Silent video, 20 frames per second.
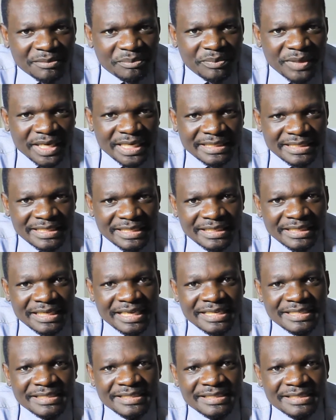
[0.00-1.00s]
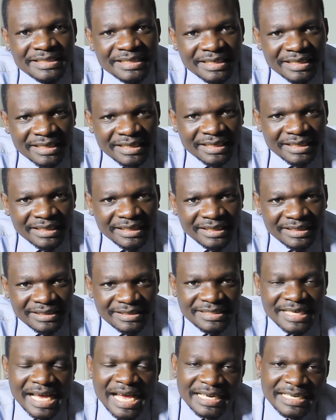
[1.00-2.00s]
pectin
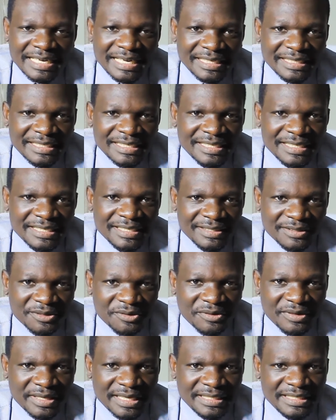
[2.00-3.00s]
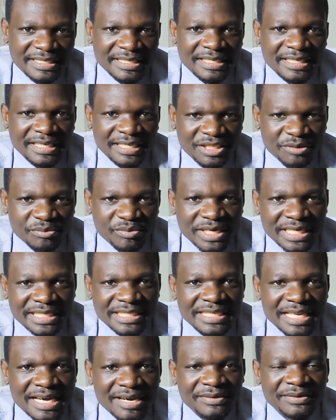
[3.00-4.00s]
is added so that it breaks
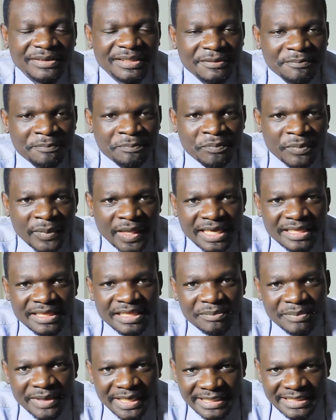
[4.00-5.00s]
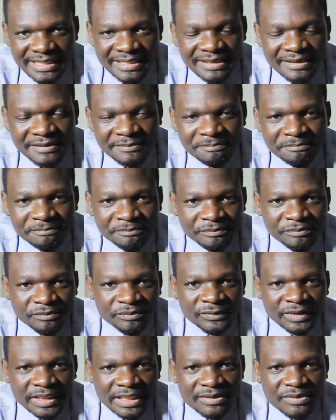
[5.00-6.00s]
down the pectin.
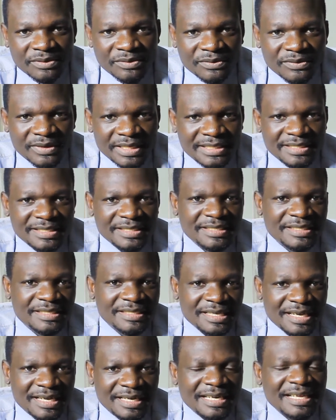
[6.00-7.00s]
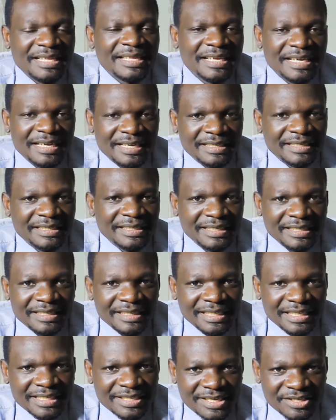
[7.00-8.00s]
So that is another
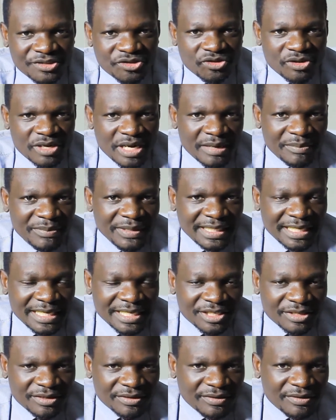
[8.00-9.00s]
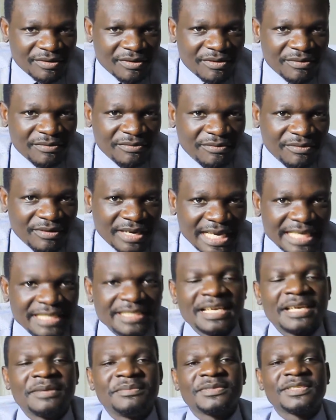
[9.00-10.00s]
industrial application of
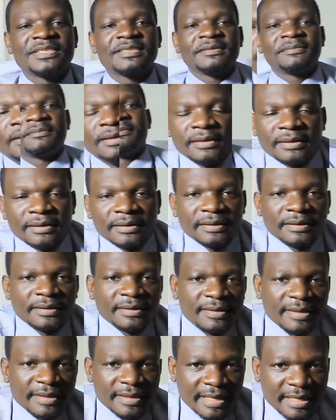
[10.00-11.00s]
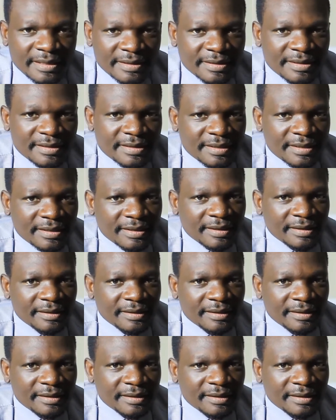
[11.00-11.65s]
enzymes. The next